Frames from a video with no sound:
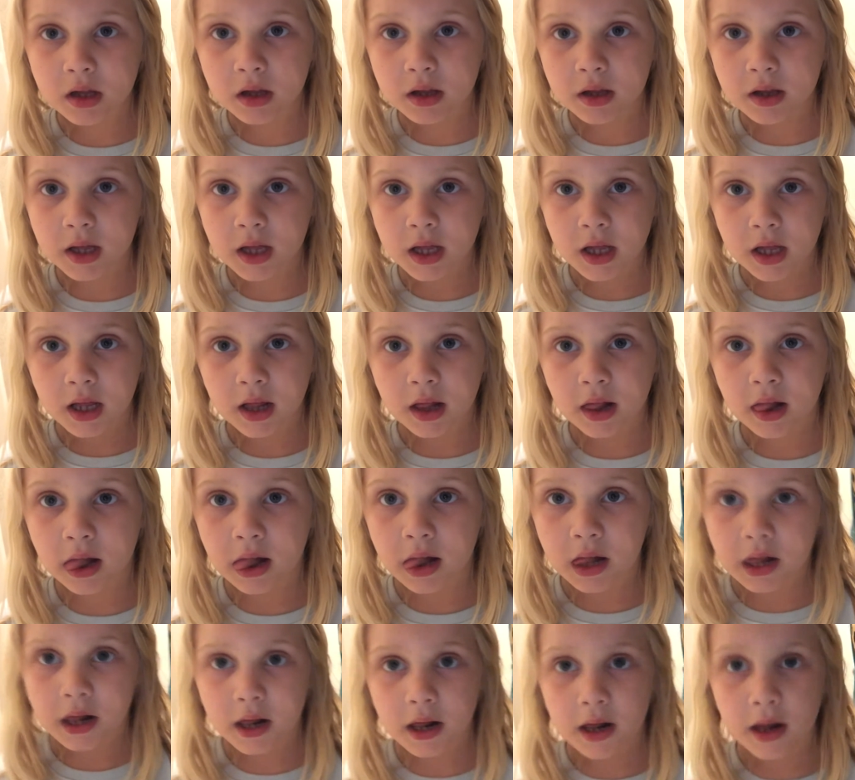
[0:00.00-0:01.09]
What soap? You
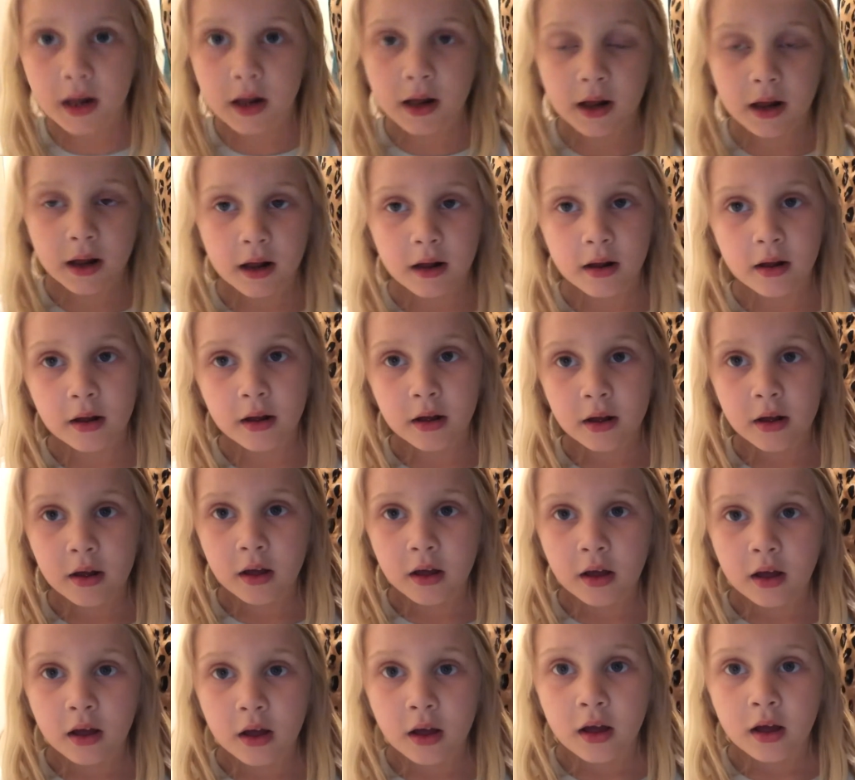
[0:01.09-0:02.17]

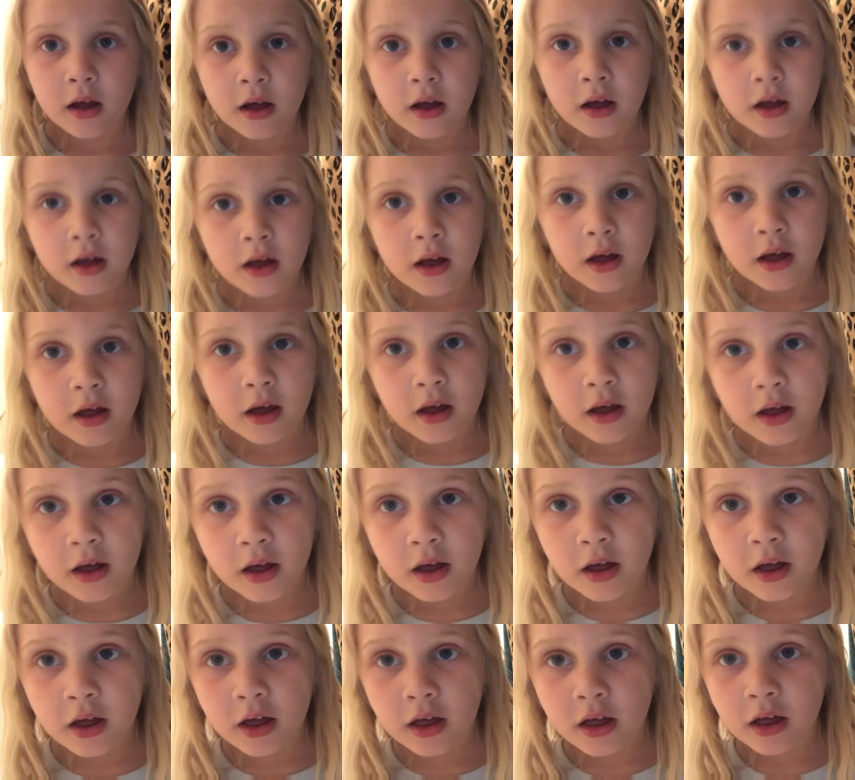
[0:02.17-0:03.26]
remember what it's called?
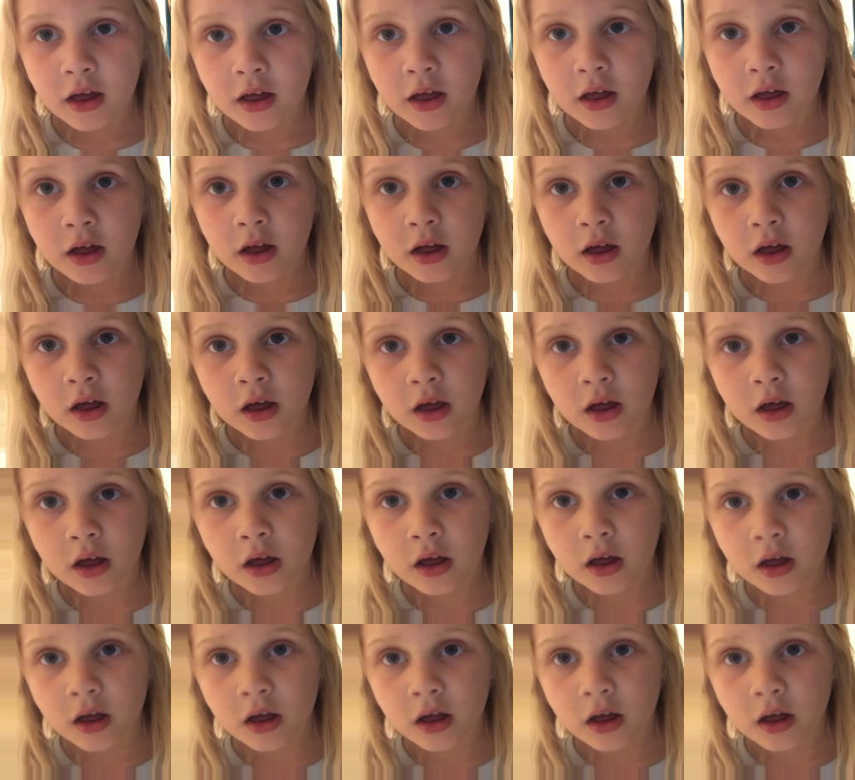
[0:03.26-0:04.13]
Tatum's